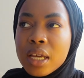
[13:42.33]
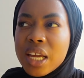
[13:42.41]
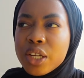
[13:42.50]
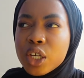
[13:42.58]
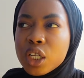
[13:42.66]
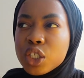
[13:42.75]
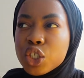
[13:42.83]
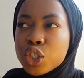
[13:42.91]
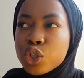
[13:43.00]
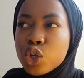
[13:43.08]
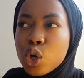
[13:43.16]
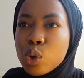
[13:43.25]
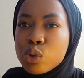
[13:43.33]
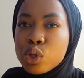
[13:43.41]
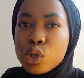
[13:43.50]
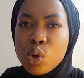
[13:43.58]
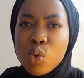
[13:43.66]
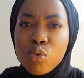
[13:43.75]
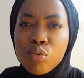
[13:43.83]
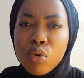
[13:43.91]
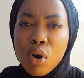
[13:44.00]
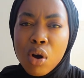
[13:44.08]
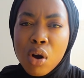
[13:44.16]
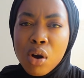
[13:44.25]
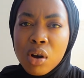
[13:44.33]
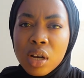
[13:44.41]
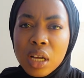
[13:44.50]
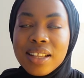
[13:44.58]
and it could just go so wrong.